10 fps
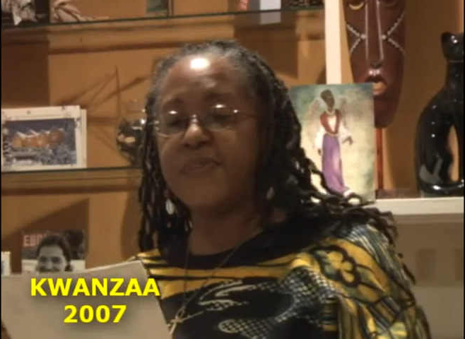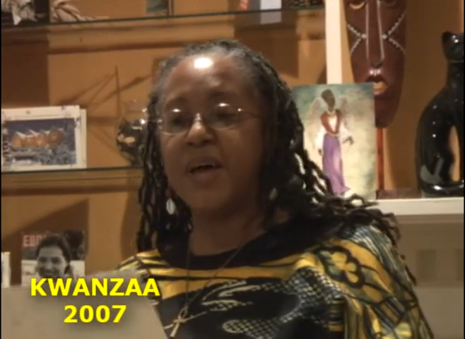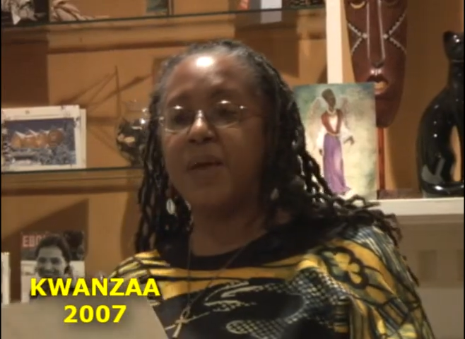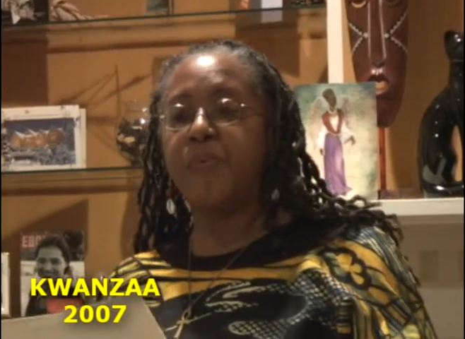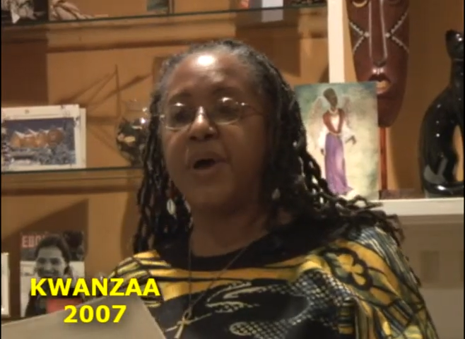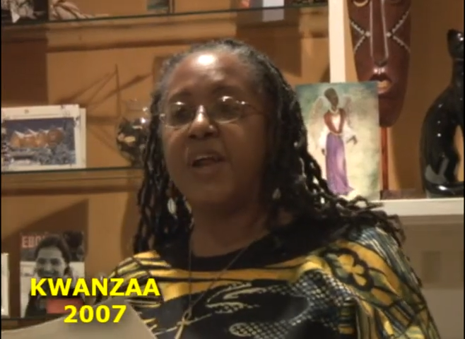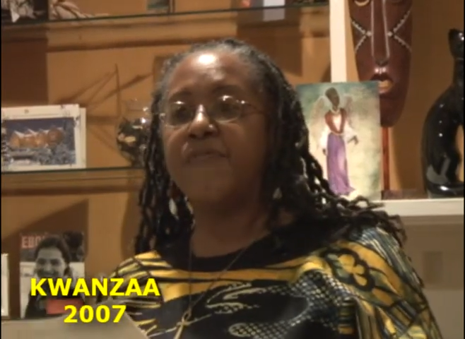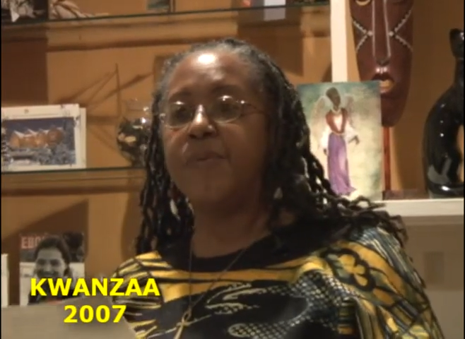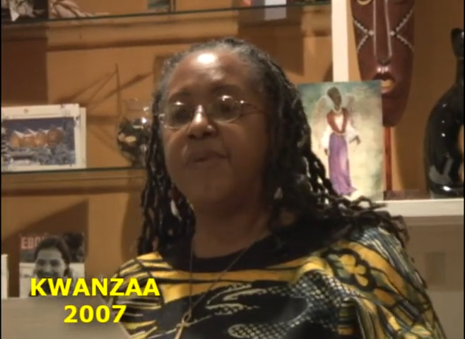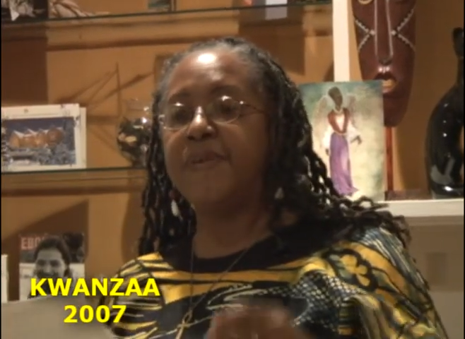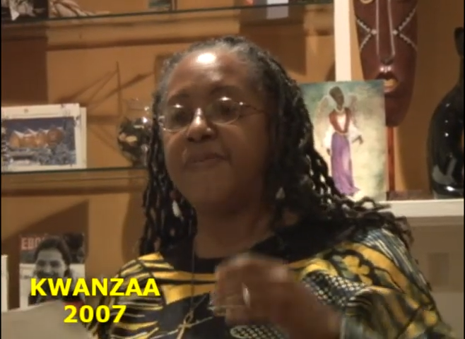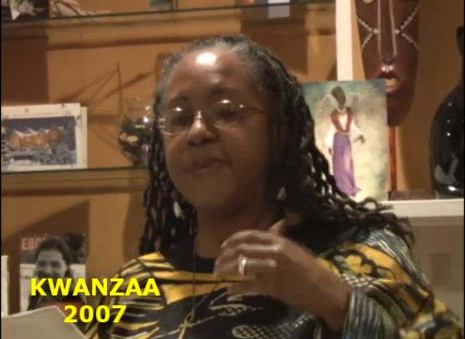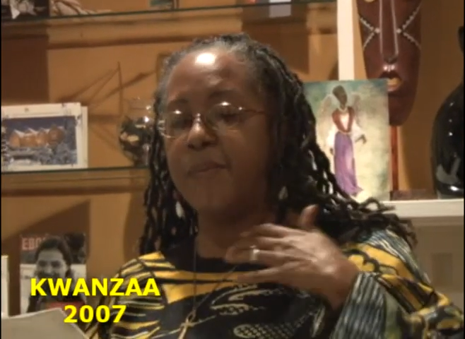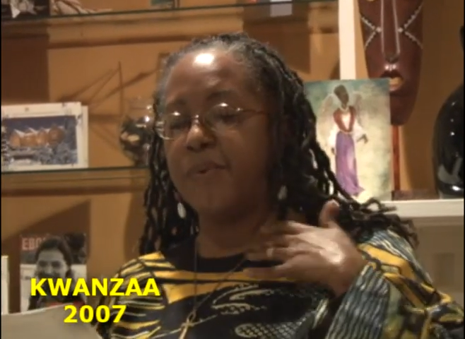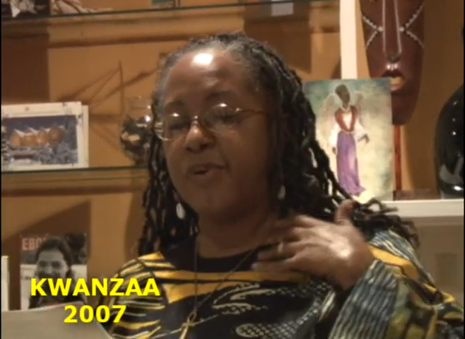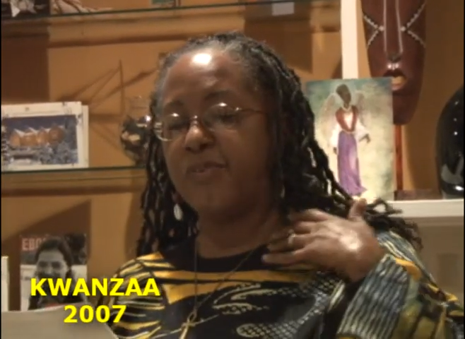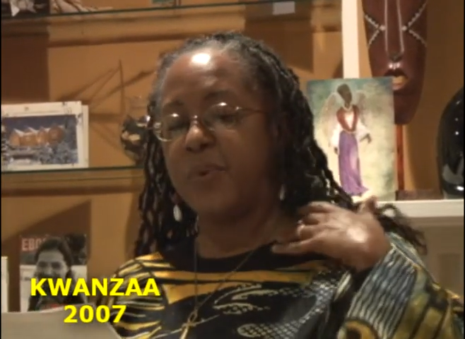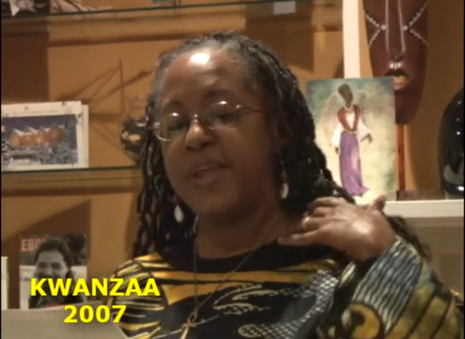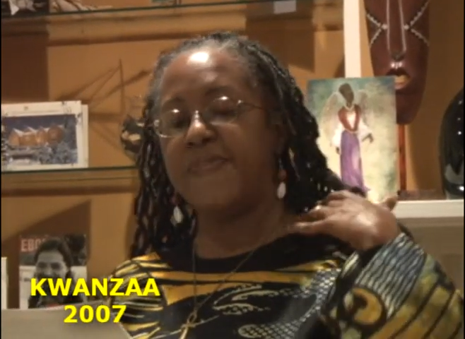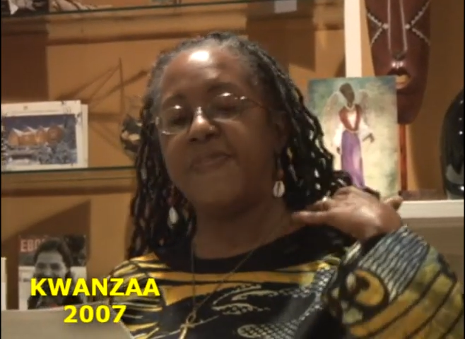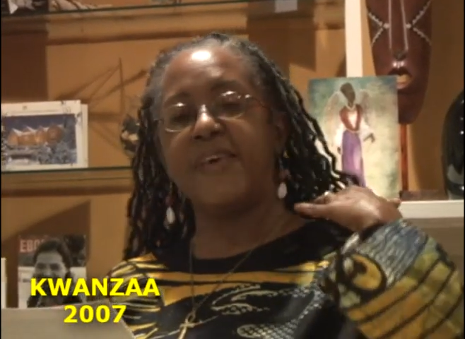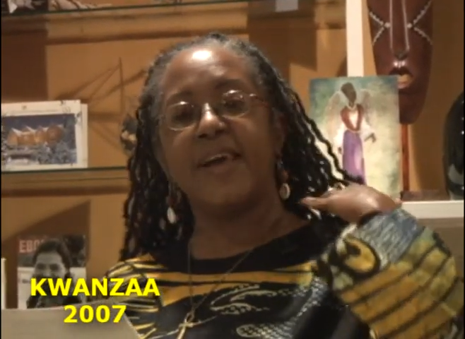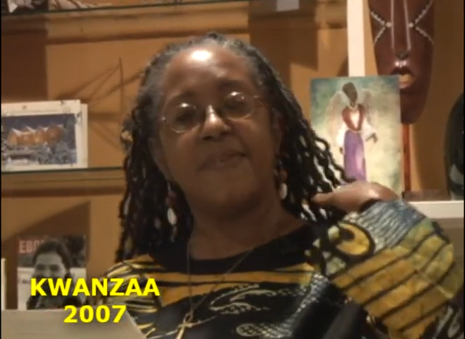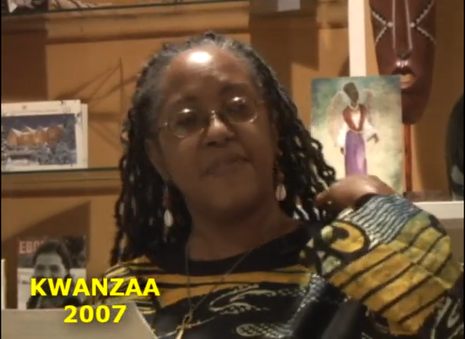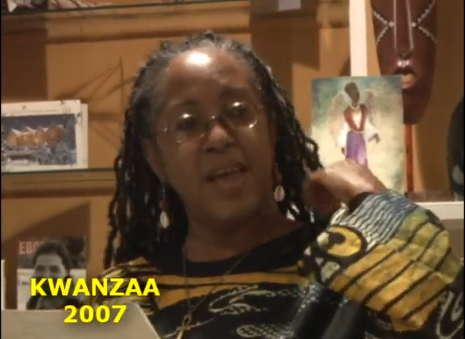celebrated from December 26th